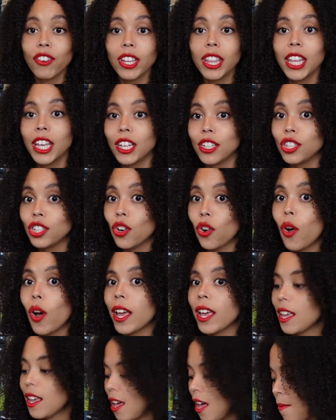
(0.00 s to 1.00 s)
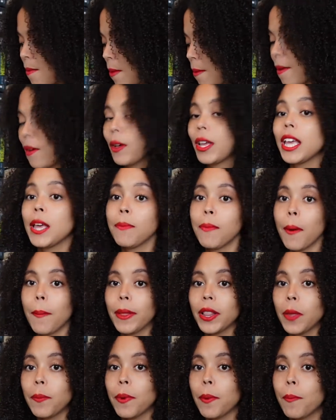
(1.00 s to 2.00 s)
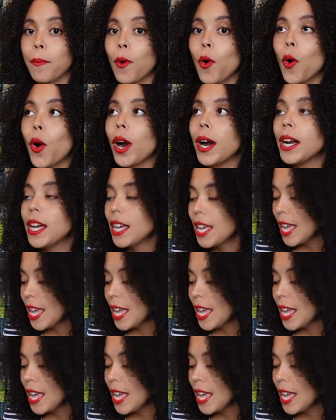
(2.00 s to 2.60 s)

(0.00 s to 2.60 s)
really enjoy, and maybe I'll keep up a little bit more.